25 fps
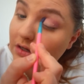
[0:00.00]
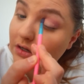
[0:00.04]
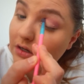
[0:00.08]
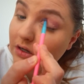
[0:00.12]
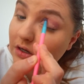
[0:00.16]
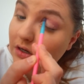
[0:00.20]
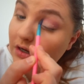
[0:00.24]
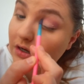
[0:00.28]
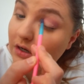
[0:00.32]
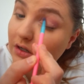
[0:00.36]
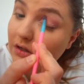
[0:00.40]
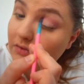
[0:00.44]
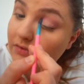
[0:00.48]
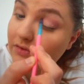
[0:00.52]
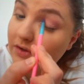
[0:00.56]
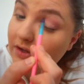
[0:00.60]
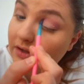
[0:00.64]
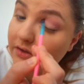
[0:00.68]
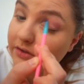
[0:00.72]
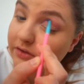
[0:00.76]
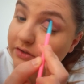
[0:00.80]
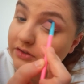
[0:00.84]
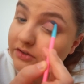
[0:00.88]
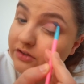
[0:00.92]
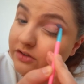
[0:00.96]
Loved how
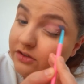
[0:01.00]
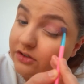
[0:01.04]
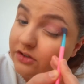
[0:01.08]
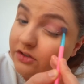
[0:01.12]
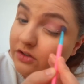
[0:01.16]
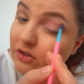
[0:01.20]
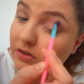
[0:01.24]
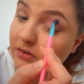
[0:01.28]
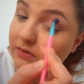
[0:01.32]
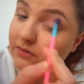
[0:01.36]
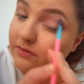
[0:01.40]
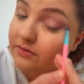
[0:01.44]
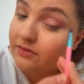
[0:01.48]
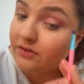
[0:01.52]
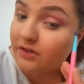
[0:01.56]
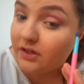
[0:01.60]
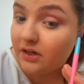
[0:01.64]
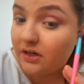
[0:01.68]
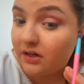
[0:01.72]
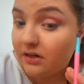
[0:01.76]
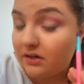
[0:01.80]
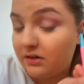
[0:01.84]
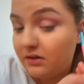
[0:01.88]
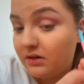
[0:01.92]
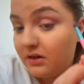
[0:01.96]
soft,
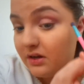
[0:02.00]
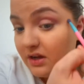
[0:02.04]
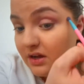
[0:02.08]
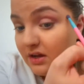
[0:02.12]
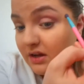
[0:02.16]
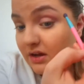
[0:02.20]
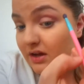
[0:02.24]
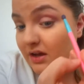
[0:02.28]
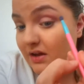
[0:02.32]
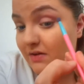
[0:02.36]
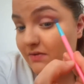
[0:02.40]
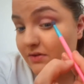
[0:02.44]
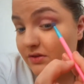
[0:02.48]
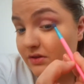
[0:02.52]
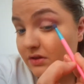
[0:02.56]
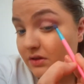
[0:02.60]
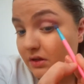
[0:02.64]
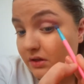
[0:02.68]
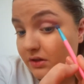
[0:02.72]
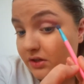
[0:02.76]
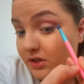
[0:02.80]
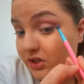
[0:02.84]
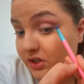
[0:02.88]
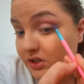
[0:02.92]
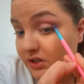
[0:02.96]
and even like
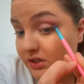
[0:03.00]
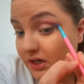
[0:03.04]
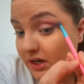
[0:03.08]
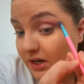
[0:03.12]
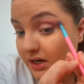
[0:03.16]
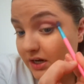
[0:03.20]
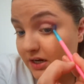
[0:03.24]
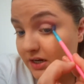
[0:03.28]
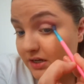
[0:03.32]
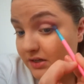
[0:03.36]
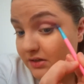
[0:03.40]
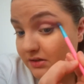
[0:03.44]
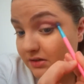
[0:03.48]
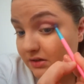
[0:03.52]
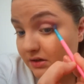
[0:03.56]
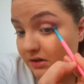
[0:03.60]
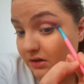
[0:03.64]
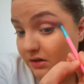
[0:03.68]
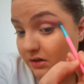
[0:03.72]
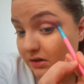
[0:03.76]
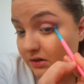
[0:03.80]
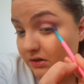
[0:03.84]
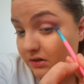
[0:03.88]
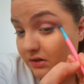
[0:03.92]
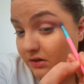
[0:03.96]
the shades
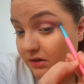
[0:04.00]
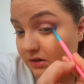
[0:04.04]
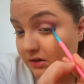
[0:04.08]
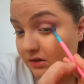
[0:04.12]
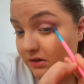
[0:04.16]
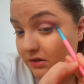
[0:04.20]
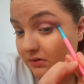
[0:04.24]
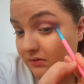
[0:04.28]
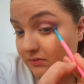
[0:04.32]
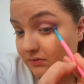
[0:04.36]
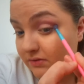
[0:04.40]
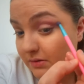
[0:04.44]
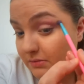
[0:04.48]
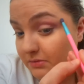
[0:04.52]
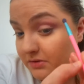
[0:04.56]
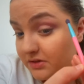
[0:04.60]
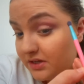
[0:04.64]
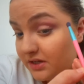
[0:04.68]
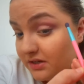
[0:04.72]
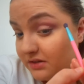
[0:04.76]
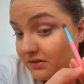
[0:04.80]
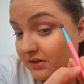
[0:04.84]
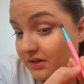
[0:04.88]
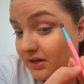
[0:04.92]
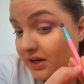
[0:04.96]
are
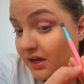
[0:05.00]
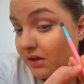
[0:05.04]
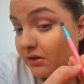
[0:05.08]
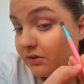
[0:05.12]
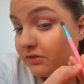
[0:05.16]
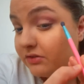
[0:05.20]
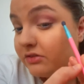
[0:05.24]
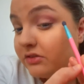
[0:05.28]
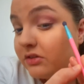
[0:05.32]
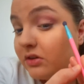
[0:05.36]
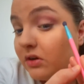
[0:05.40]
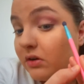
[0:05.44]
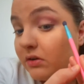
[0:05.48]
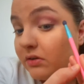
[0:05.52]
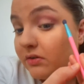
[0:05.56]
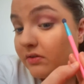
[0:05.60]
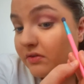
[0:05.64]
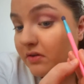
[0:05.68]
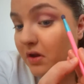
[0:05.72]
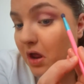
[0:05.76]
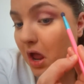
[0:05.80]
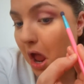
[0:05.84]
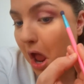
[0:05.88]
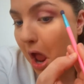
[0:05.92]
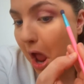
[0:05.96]
representing how soft
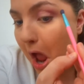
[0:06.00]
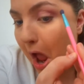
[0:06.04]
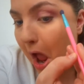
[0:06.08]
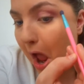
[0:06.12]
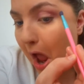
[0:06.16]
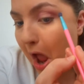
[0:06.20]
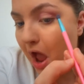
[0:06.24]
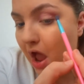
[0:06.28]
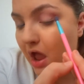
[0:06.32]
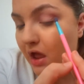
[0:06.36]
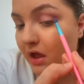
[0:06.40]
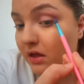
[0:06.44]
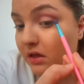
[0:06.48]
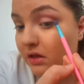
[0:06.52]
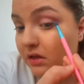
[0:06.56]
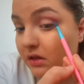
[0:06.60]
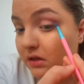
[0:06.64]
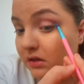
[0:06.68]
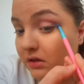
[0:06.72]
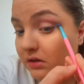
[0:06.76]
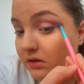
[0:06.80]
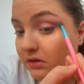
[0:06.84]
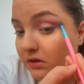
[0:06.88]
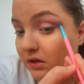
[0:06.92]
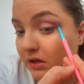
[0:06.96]

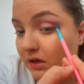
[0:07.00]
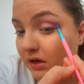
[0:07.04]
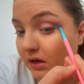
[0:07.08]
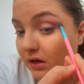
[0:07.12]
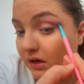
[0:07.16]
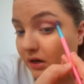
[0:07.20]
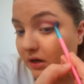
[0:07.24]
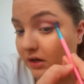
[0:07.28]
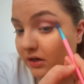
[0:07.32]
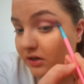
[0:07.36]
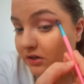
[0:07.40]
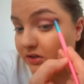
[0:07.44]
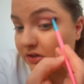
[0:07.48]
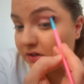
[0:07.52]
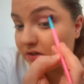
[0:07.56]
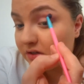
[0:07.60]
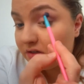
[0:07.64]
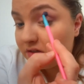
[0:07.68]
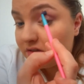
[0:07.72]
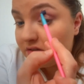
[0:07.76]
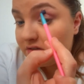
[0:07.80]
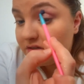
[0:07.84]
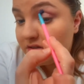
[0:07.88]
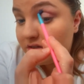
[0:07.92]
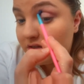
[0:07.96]
their collection
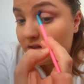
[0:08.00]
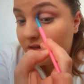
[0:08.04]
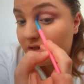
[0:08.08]
is.